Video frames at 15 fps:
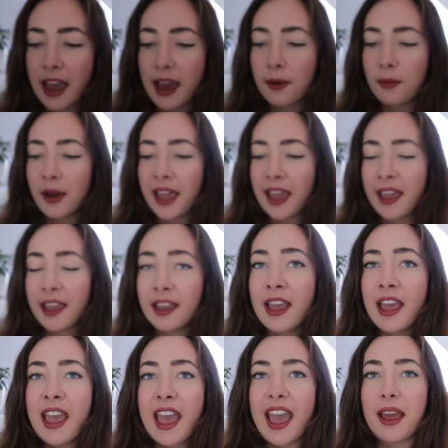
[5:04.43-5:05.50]
that way
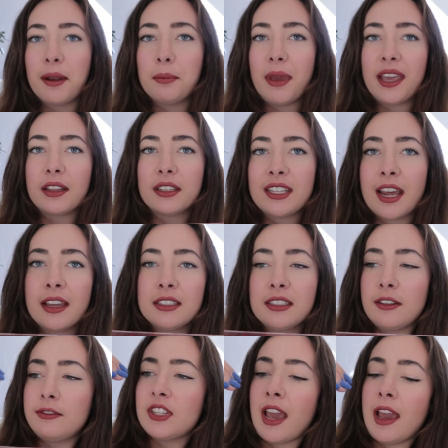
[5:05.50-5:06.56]
and make
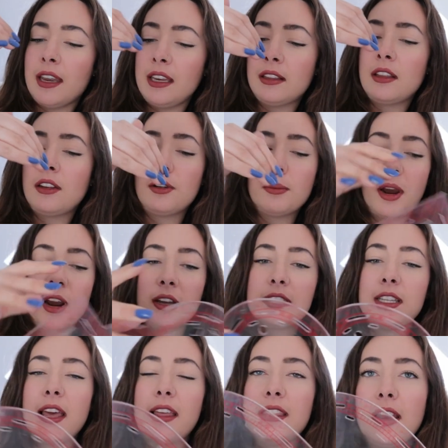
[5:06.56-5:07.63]
tons of tiny little
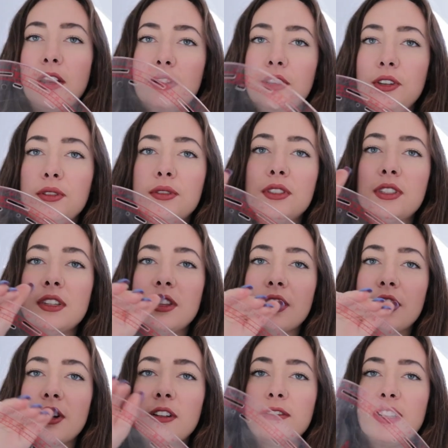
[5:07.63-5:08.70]
marks. And then I'll use the
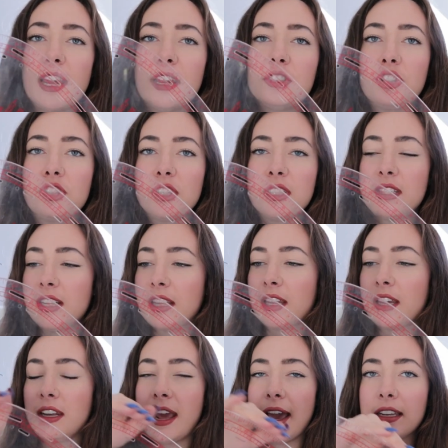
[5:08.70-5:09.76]
curved edge just to
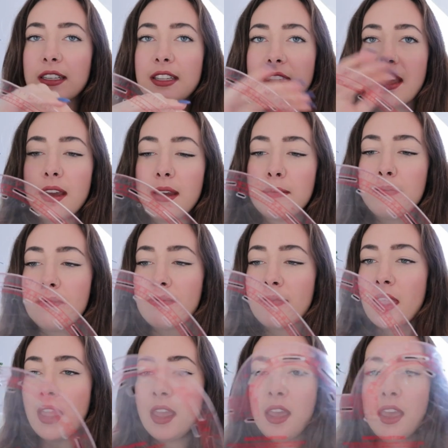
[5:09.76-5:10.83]
connect them.
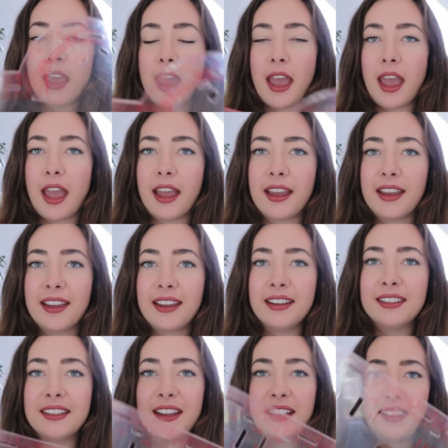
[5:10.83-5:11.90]

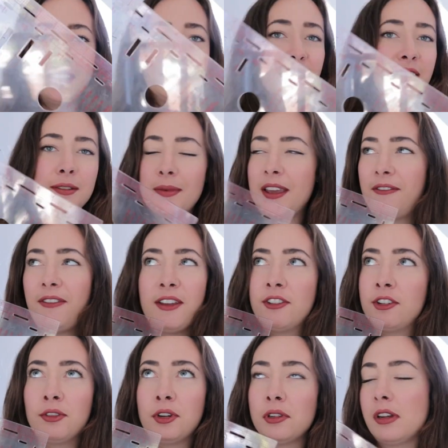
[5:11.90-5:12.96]
And this is my
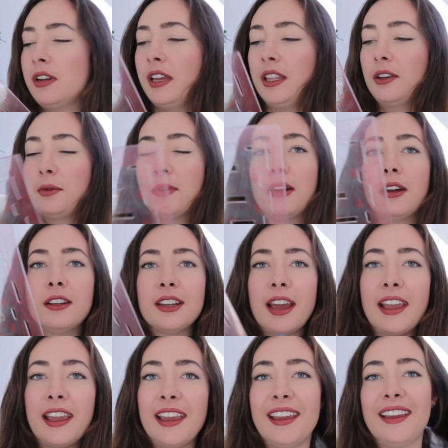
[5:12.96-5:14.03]
favorite ruler in the world.
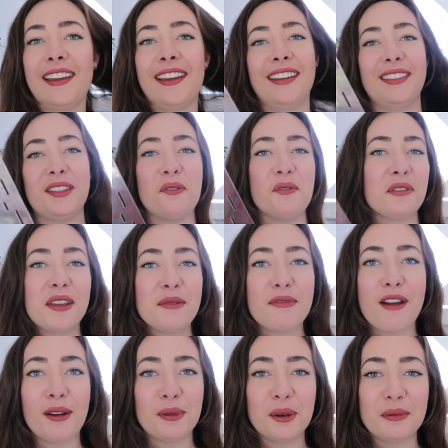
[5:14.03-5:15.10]
The only
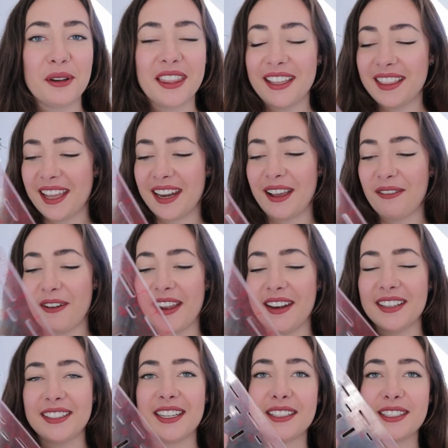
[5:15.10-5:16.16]
problem with it that I
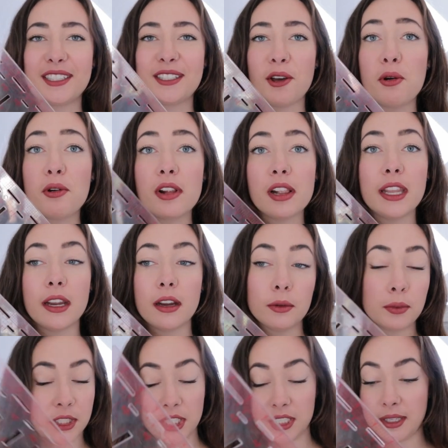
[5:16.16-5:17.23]
find is it's so clear,
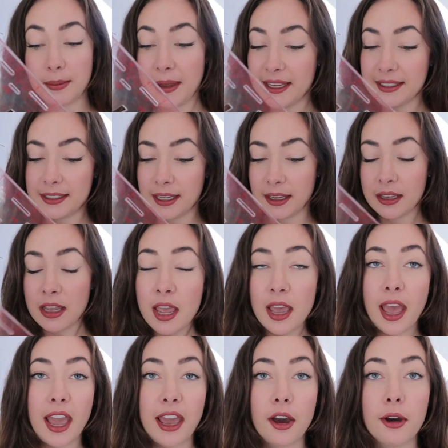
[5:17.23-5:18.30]
which is amazing.
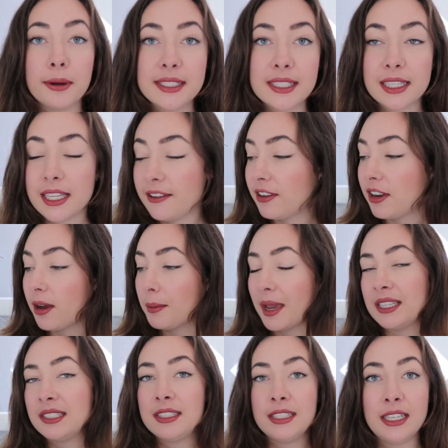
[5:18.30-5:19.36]
I always leave it on
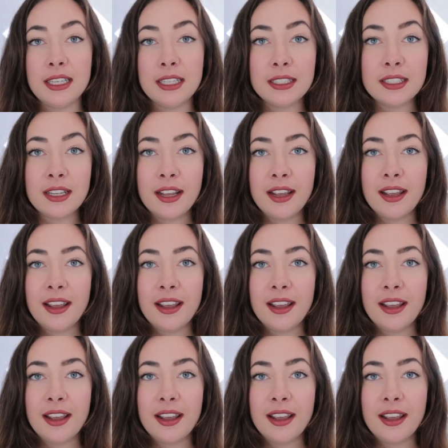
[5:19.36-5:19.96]
my seat,